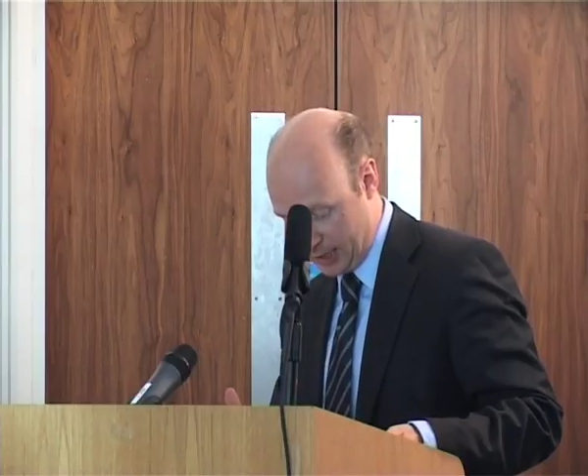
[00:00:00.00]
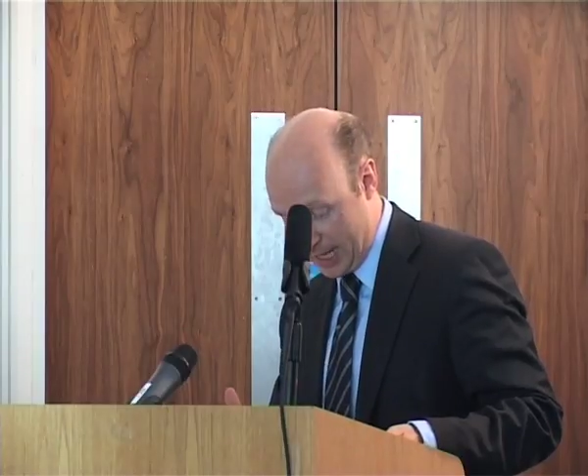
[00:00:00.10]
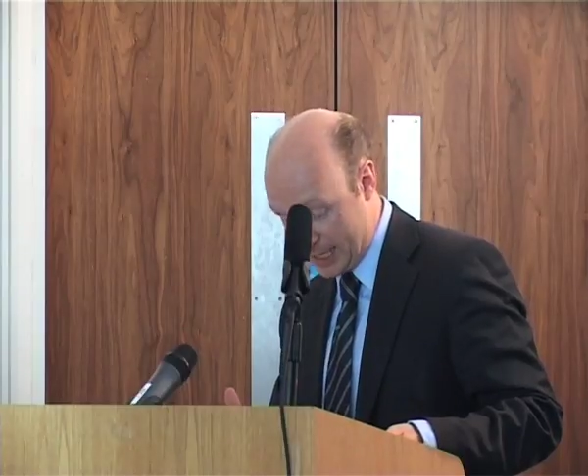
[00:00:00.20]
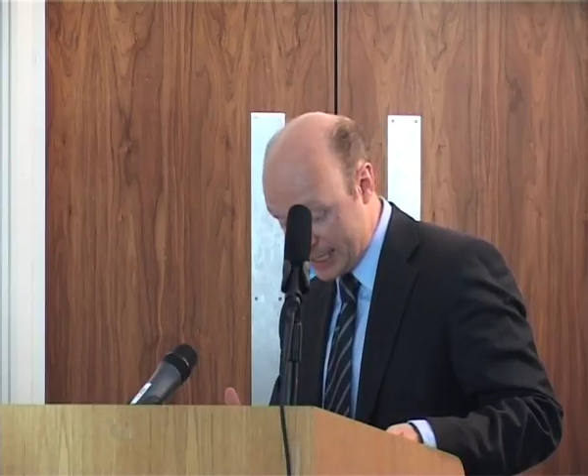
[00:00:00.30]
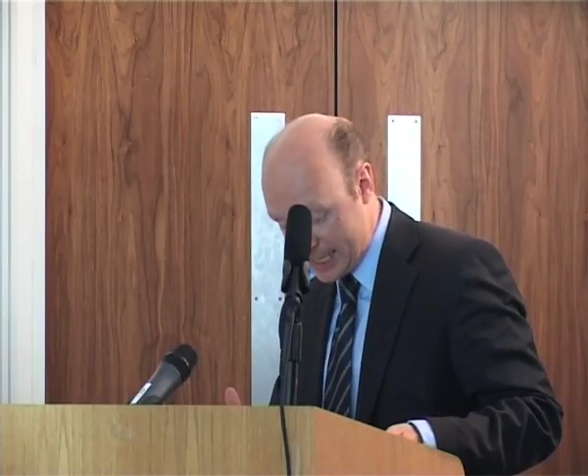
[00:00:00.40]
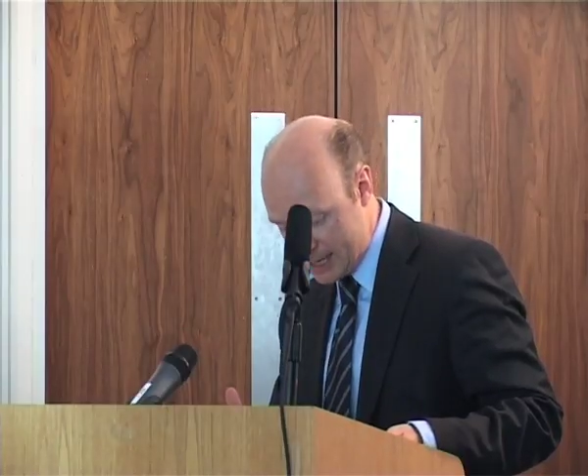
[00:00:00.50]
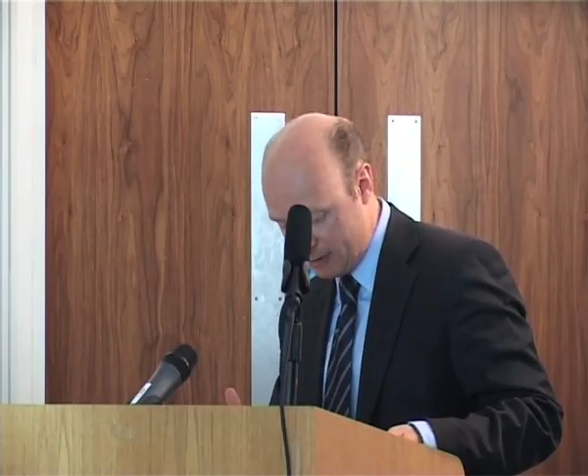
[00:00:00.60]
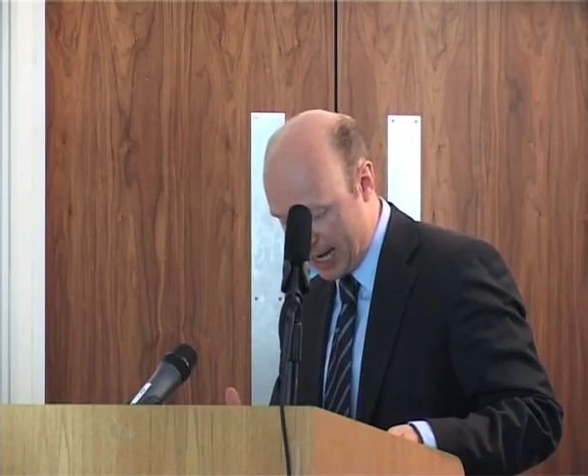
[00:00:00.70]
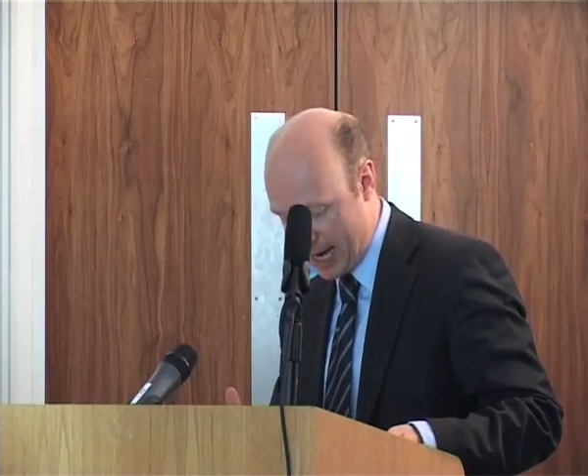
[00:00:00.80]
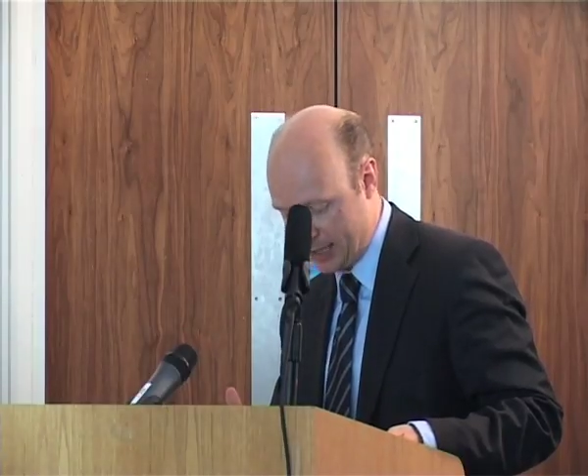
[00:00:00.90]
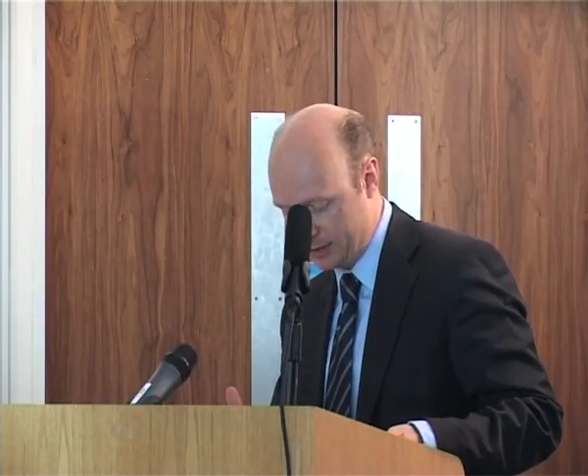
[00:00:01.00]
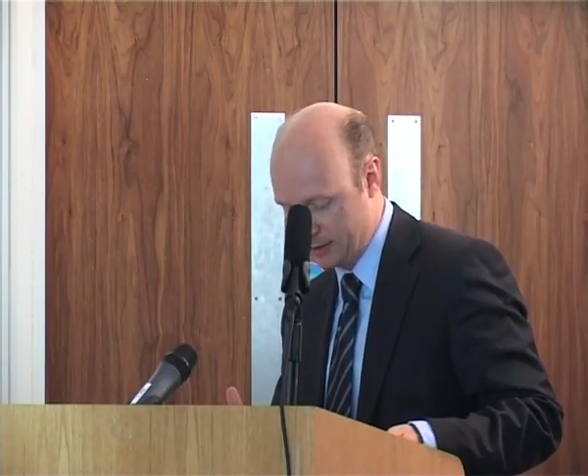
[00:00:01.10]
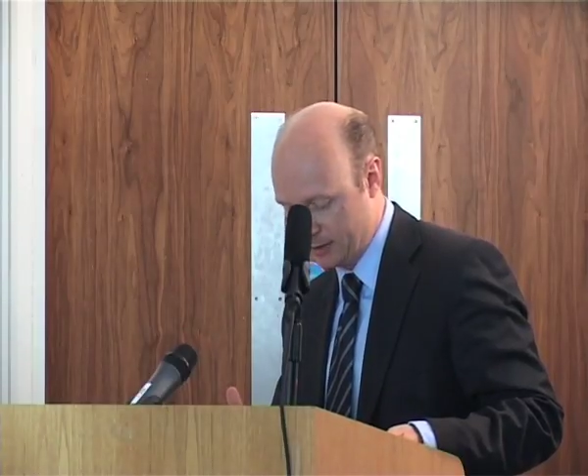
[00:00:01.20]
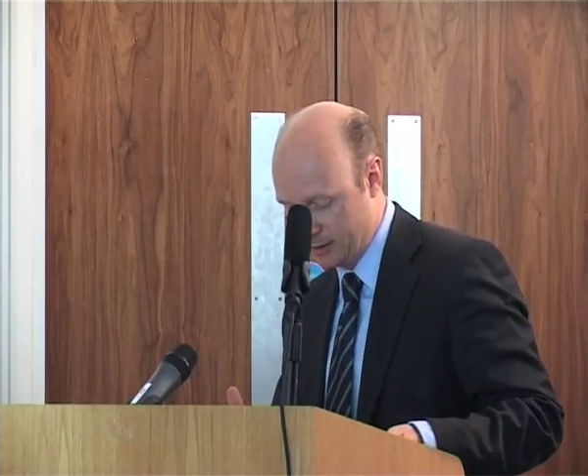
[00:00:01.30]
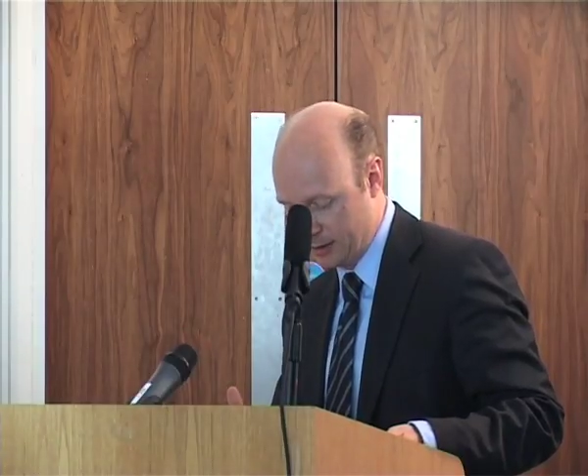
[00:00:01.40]
And in the year ahead,
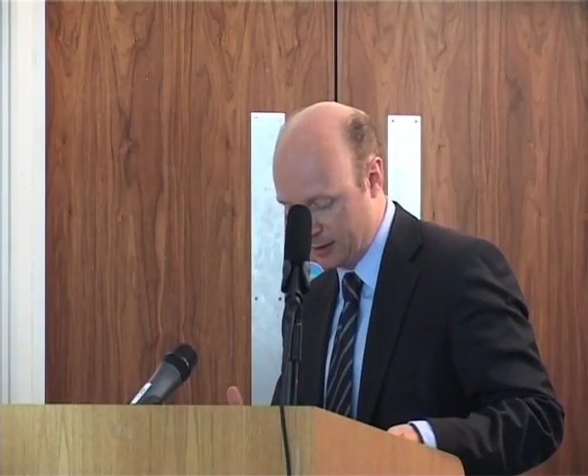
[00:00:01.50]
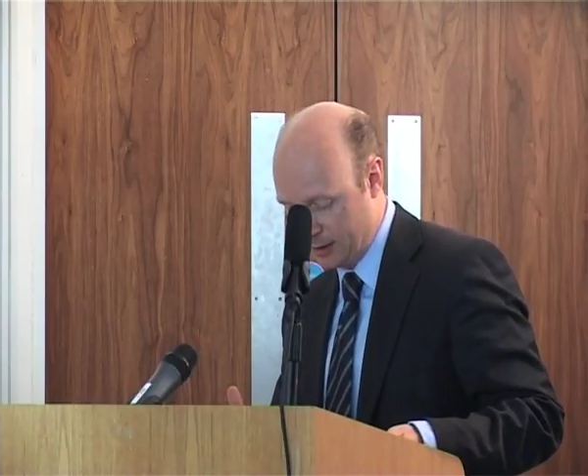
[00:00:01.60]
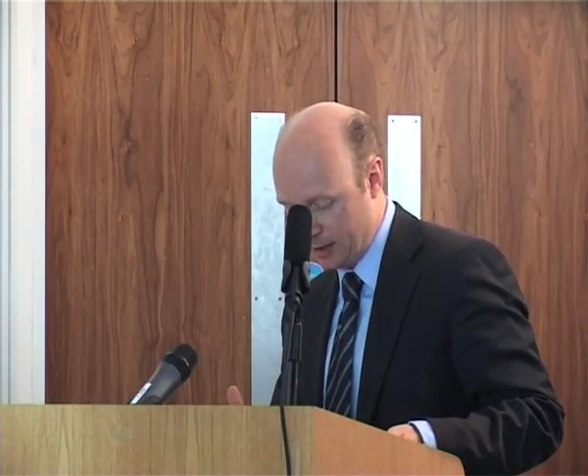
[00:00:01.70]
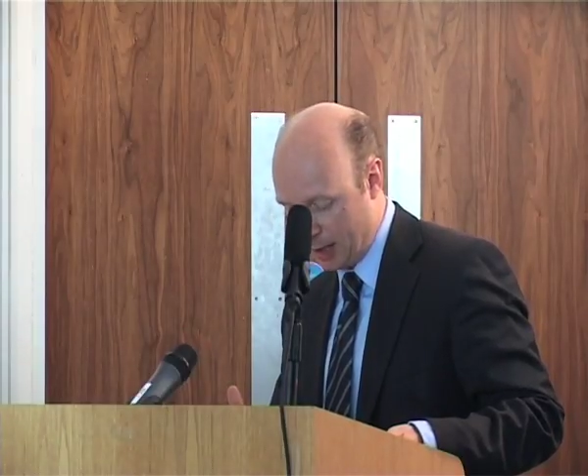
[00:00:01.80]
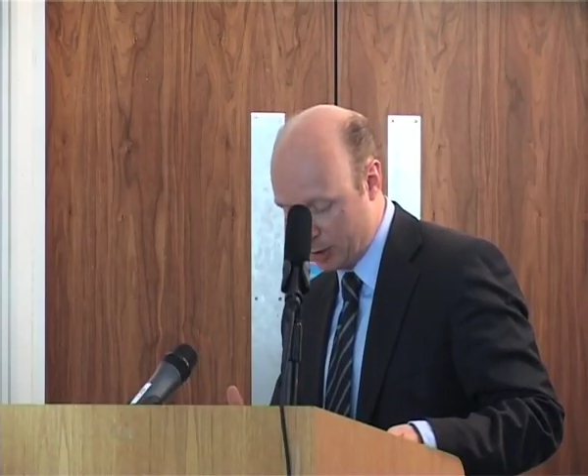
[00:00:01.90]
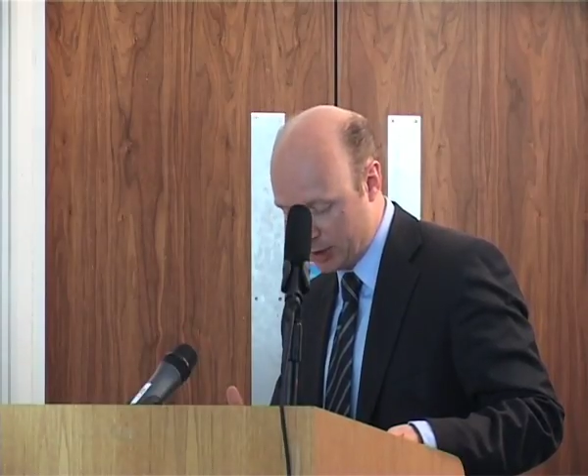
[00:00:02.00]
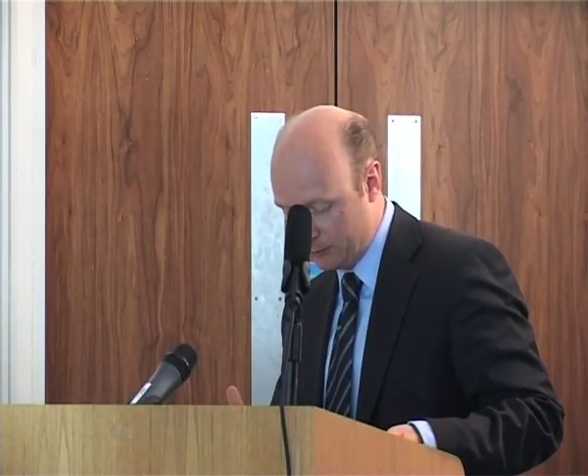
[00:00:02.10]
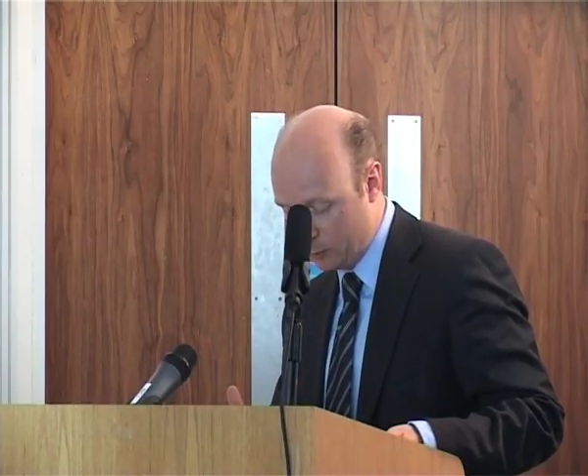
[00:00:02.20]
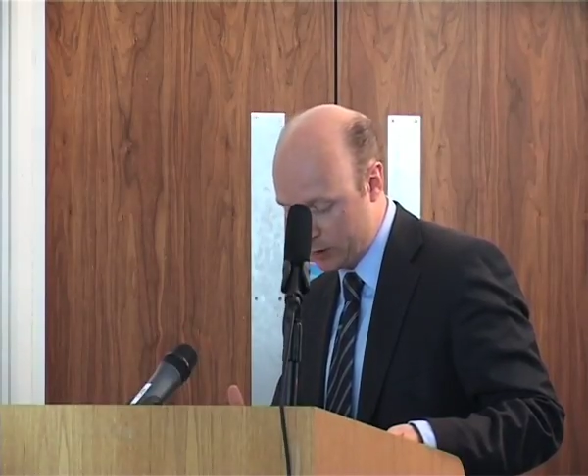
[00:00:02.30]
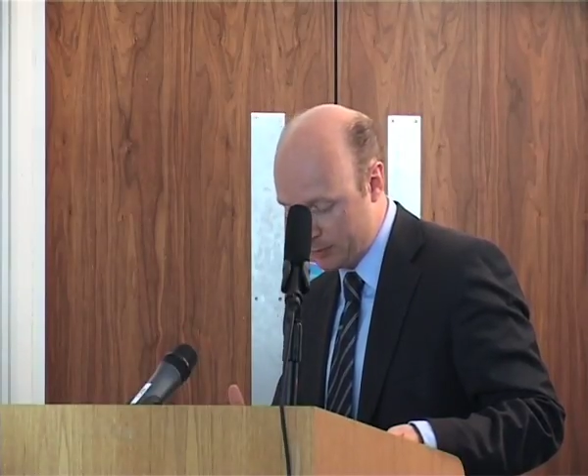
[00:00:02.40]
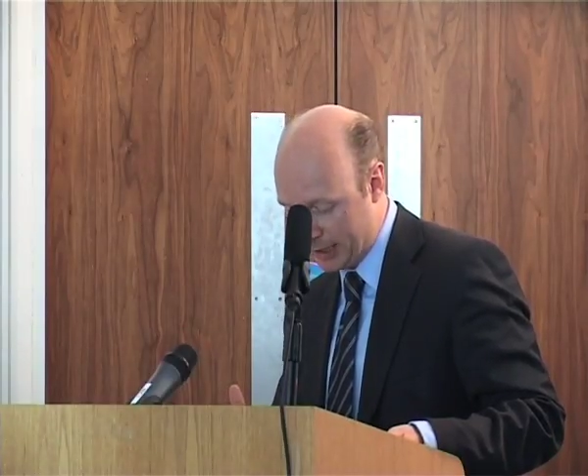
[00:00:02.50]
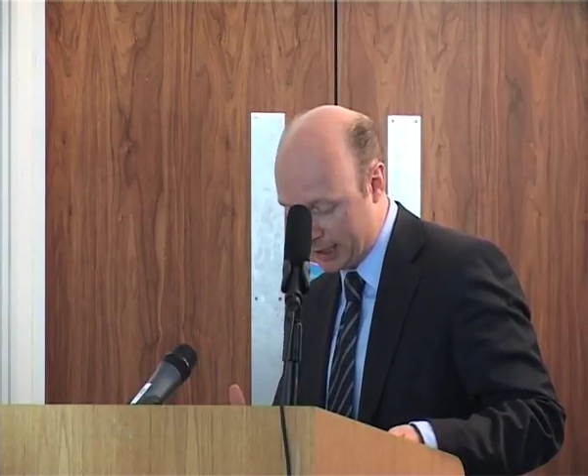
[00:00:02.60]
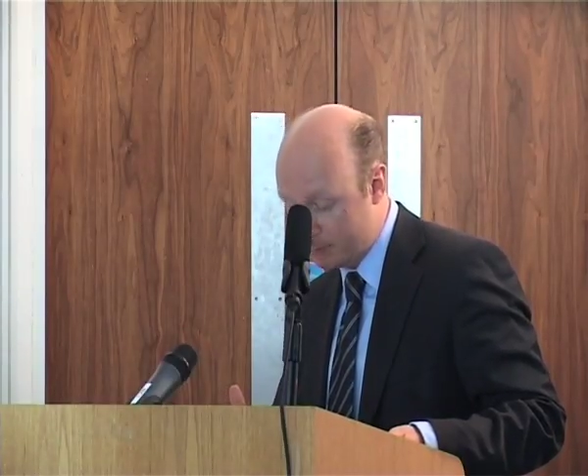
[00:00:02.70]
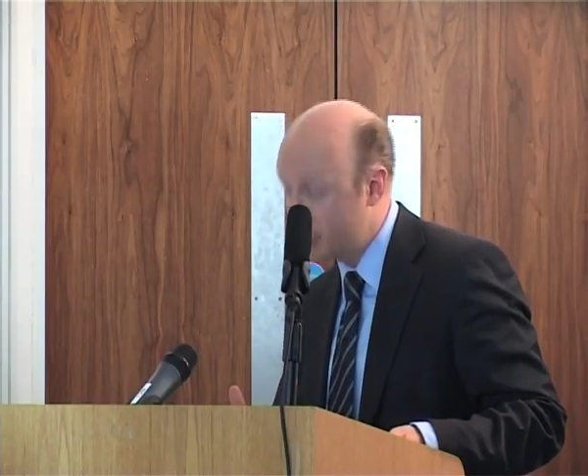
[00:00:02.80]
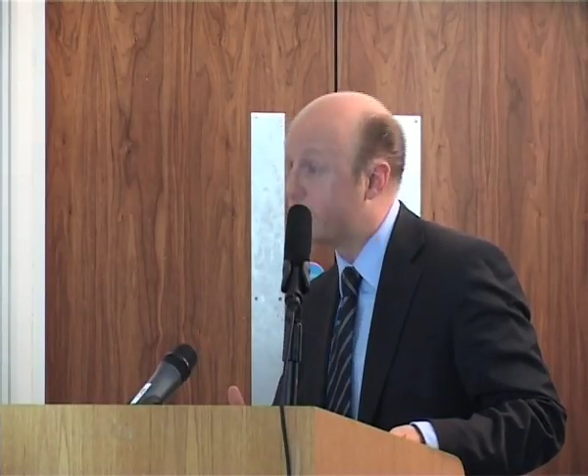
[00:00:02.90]
I'm looking forward to
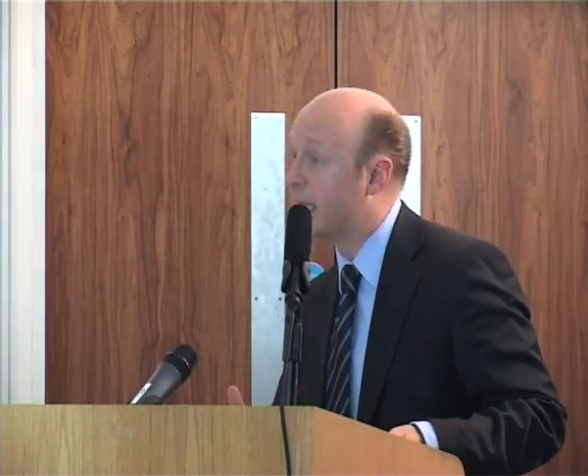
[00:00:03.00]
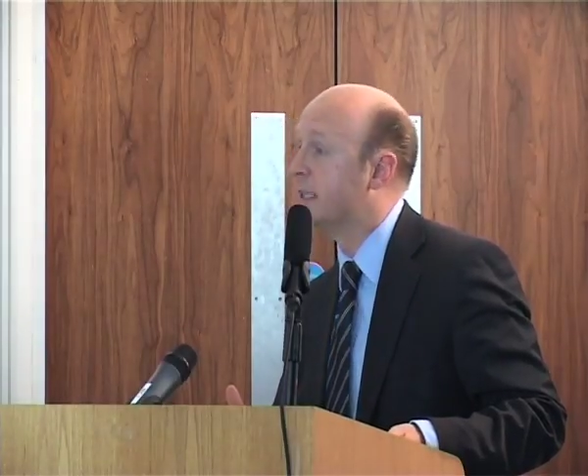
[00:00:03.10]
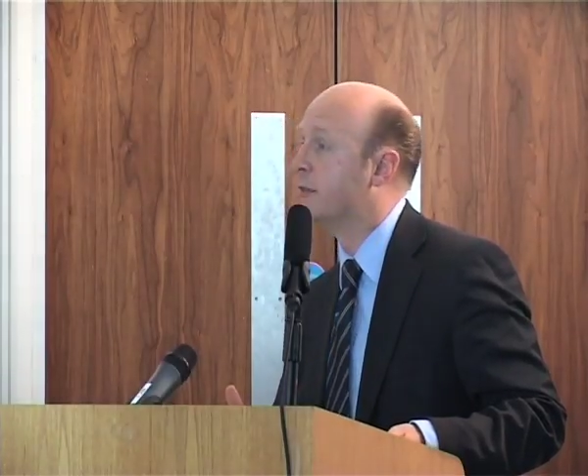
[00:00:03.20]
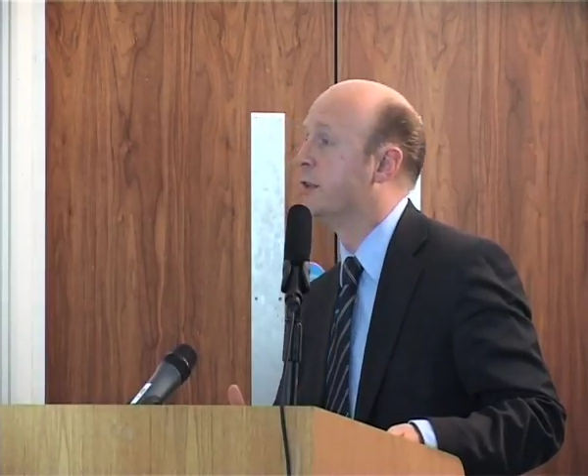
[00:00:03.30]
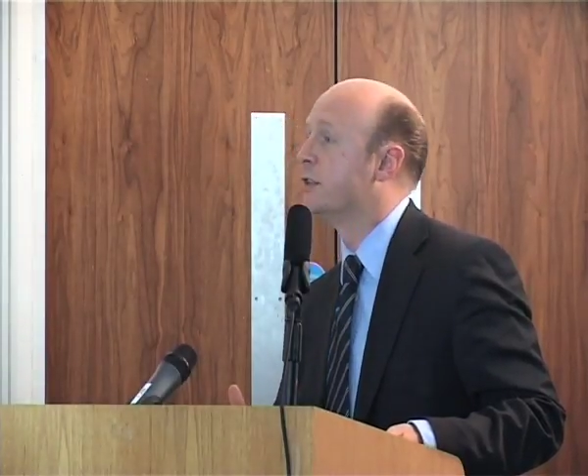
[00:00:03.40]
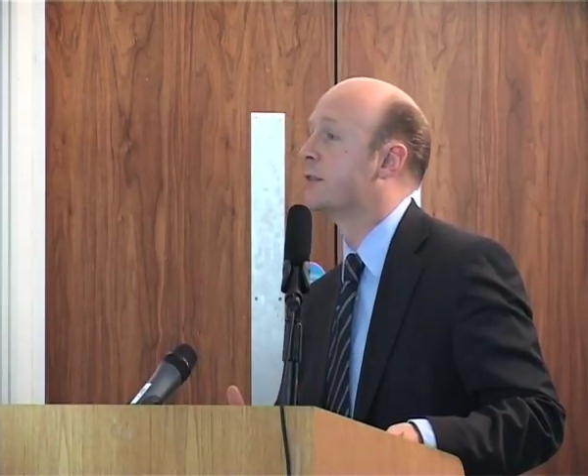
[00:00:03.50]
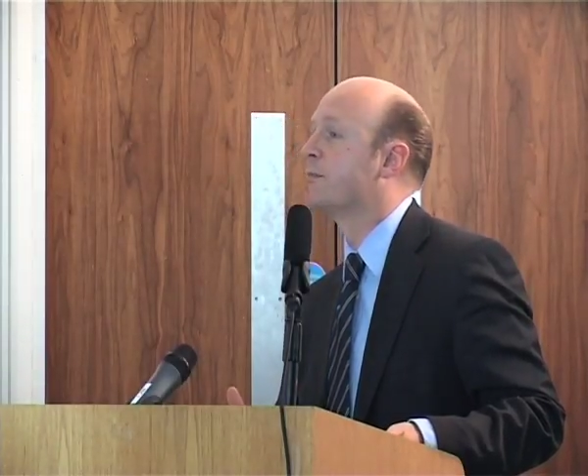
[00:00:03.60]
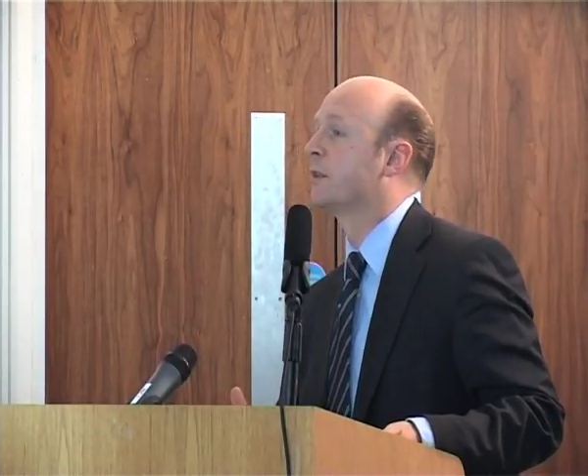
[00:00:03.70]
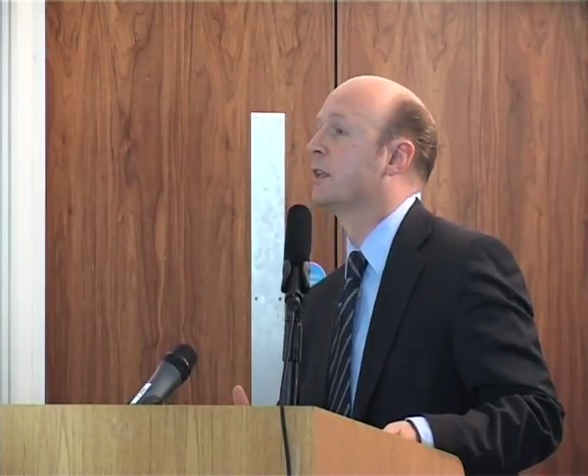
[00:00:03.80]
making a bit of that difference